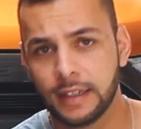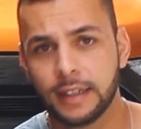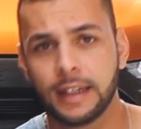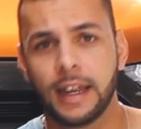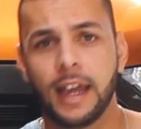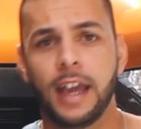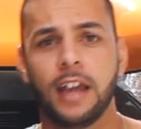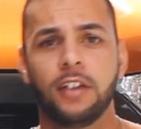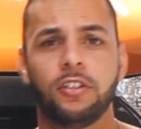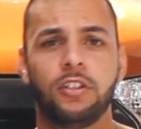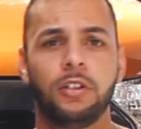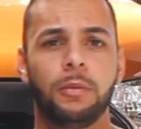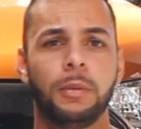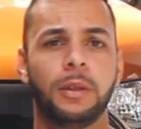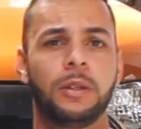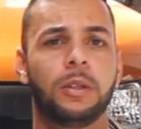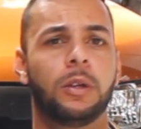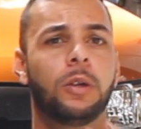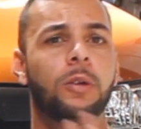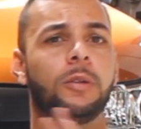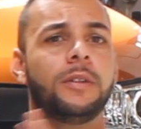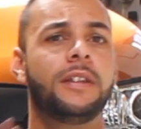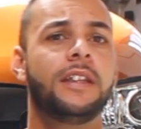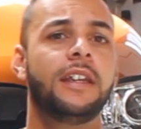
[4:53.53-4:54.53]
and I actually went to
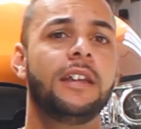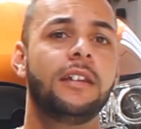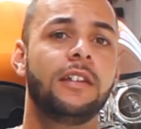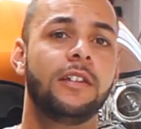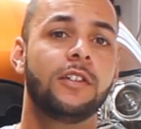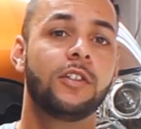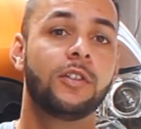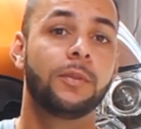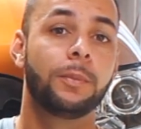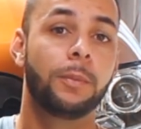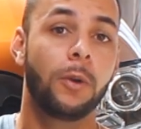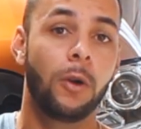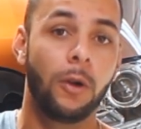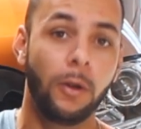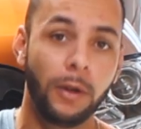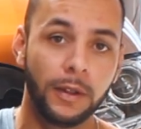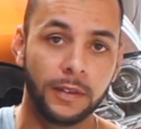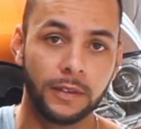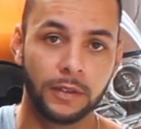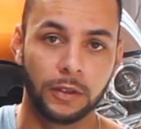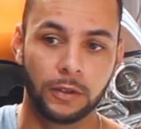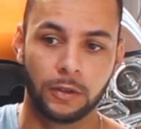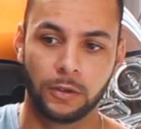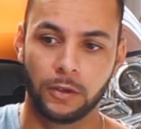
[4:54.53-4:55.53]
Houdini Spa
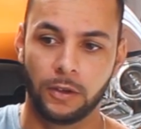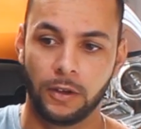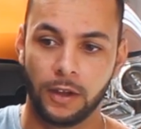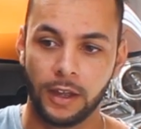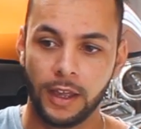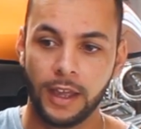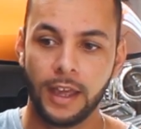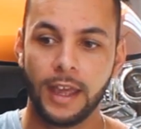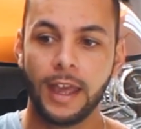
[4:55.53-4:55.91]
in the car,